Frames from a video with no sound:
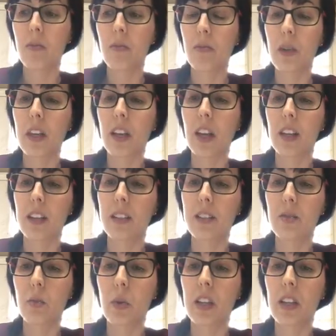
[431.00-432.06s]

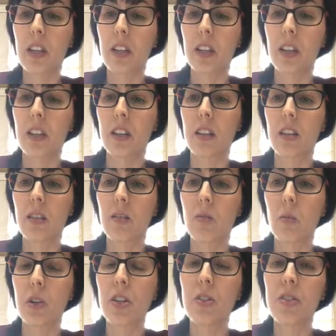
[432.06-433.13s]
because when
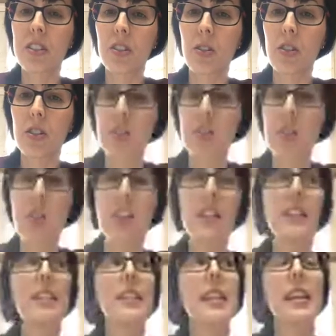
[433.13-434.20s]
you search
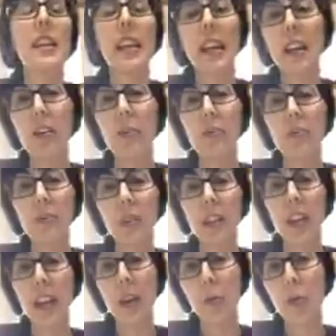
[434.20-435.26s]
and seek him,
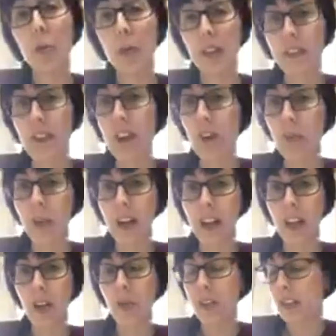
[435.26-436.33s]
he will be found by
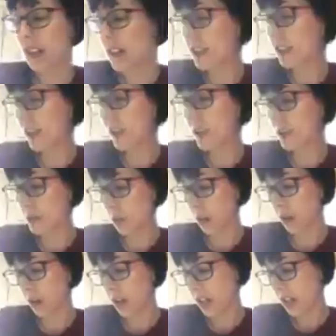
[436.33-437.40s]
you. It says so in his
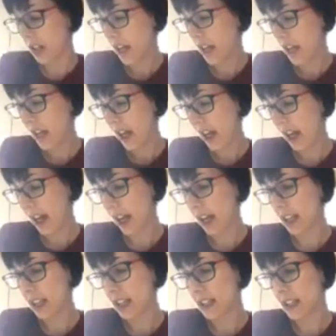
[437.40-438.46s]
word.
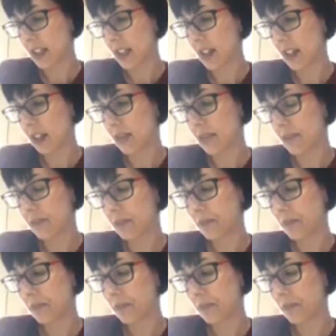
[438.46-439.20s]
And I